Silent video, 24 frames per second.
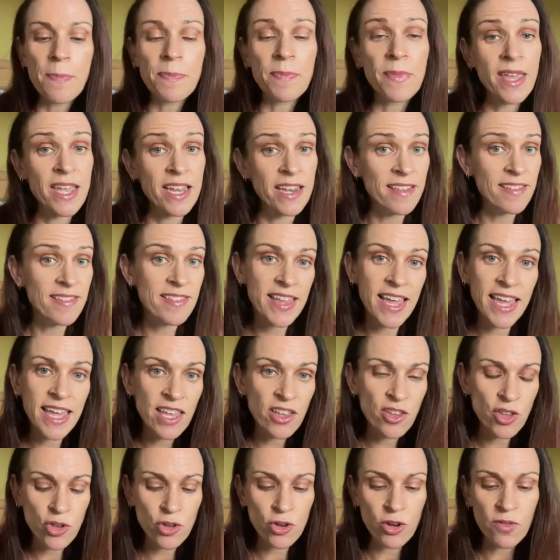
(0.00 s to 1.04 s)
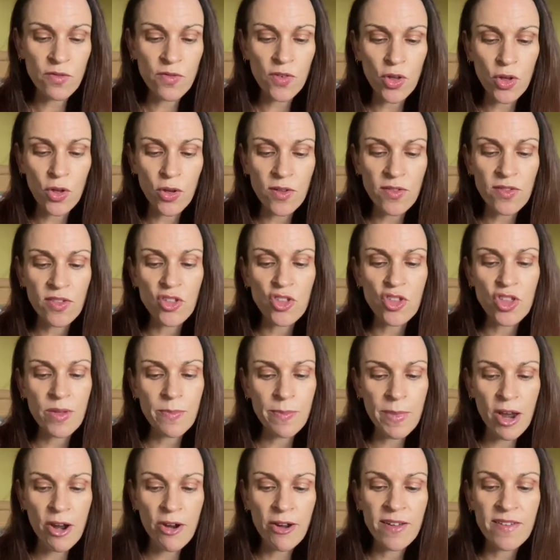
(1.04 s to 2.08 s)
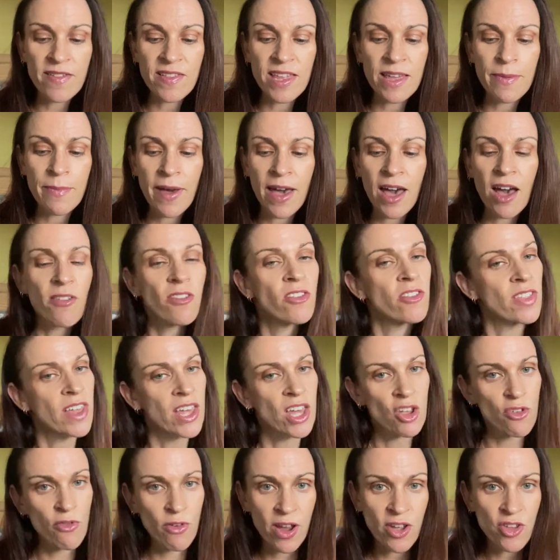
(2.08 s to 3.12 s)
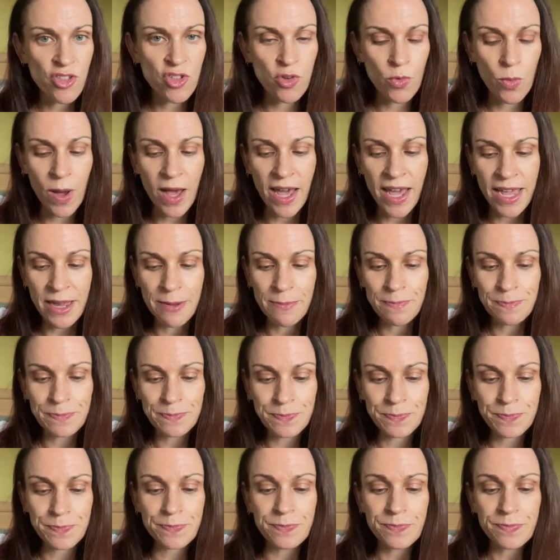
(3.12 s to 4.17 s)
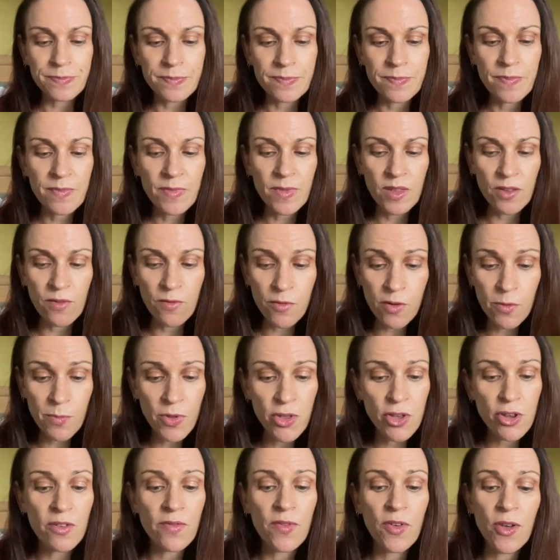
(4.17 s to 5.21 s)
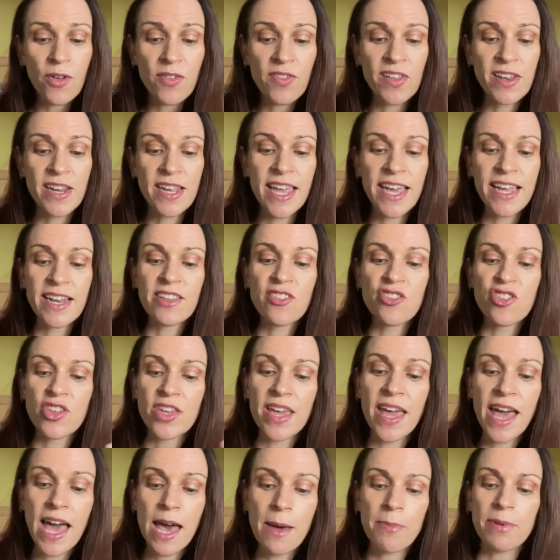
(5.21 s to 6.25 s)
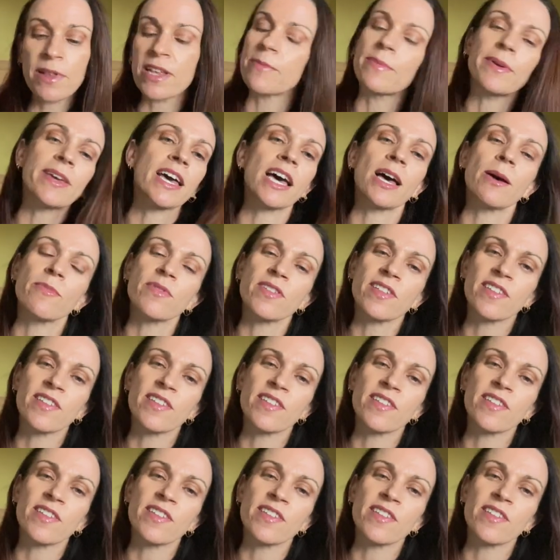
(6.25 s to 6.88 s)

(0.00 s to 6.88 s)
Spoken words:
In a second universe, she marries him after they graduate from university and she happily becomes a